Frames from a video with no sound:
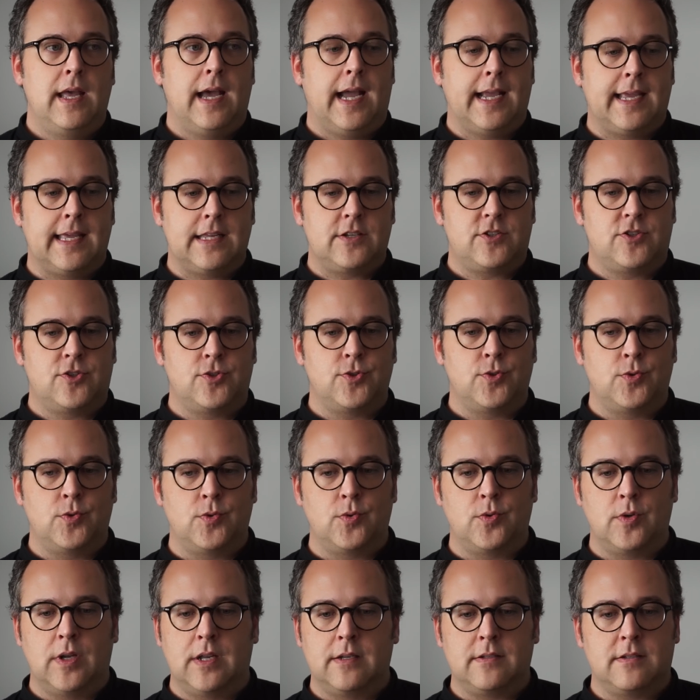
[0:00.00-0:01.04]
I get
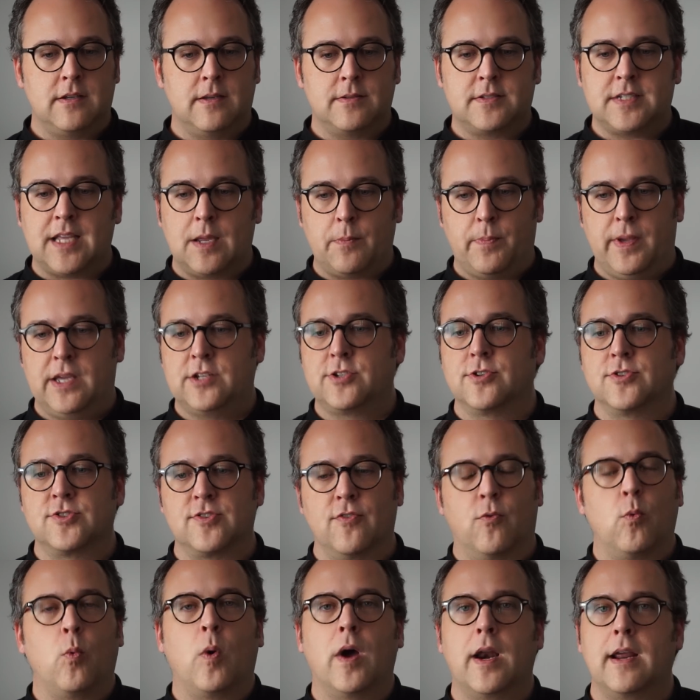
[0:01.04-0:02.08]
to take pictures
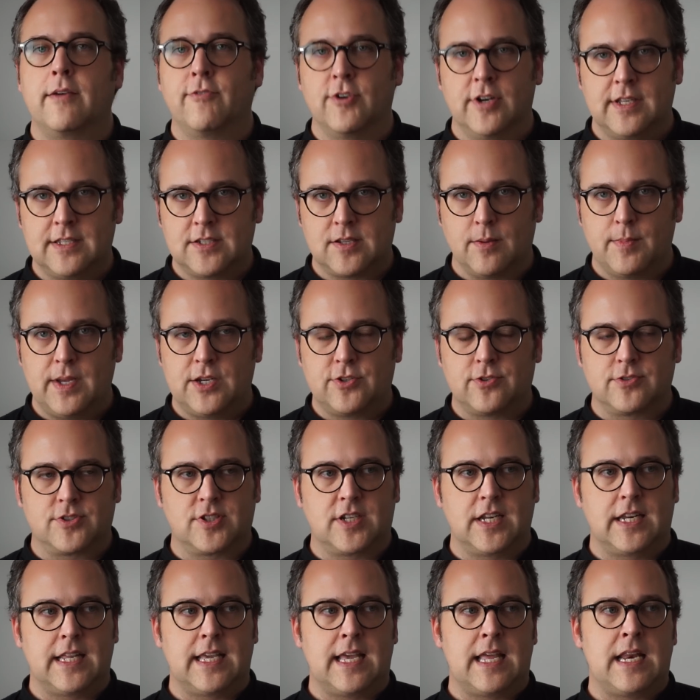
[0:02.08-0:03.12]
of whatever it is I'm
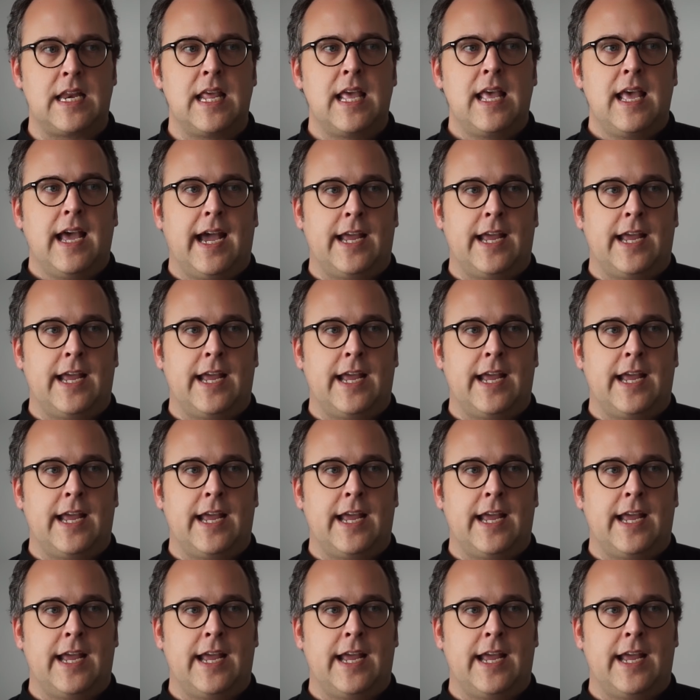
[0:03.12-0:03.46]
interested in.